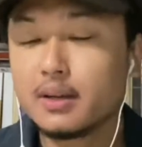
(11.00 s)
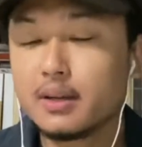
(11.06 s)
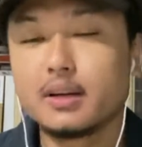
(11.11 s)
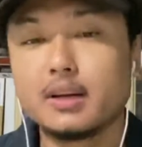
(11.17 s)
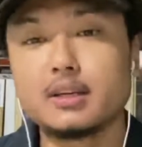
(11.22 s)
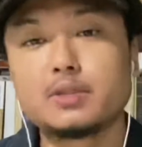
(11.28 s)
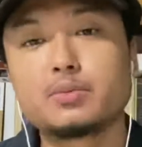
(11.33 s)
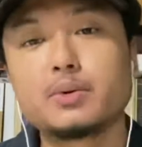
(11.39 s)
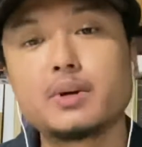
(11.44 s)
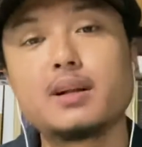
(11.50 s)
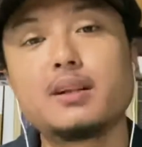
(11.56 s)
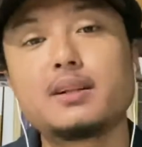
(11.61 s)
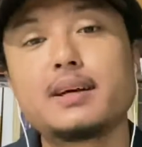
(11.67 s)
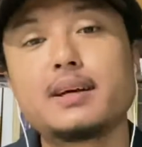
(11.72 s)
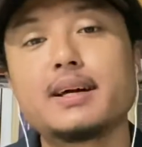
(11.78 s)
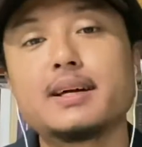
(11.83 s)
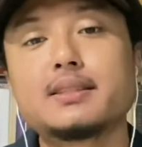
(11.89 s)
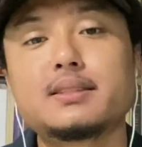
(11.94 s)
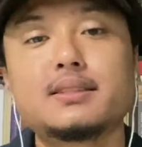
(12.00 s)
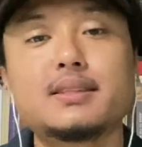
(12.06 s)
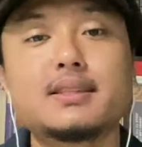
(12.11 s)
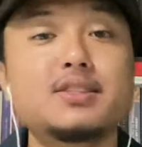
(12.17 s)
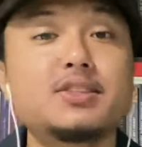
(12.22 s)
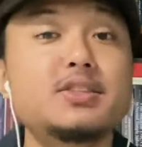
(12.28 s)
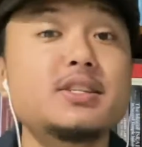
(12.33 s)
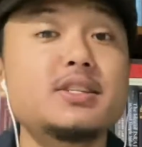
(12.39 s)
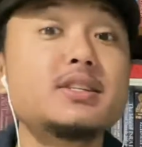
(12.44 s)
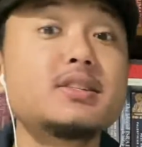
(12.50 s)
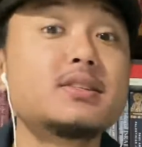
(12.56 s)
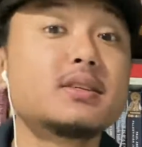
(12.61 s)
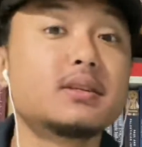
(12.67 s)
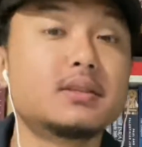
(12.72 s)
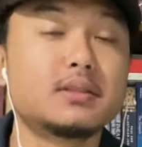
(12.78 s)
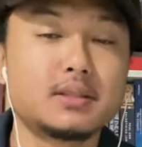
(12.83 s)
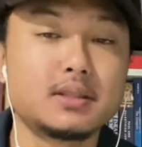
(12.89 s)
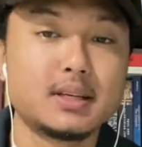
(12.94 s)
as well as the
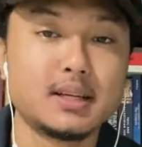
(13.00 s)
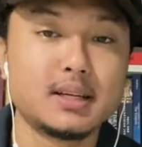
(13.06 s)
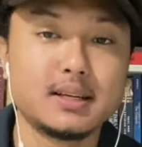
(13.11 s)
Jesus